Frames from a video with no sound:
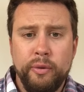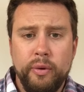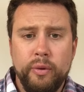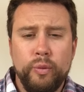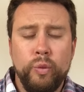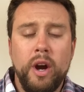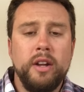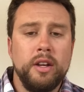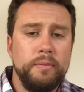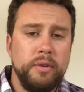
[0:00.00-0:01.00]
and
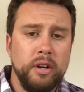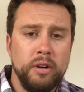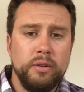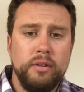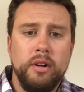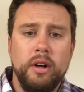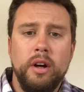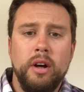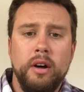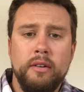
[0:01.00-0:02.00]
writing up your own
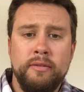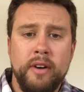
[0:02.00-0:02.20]
uh,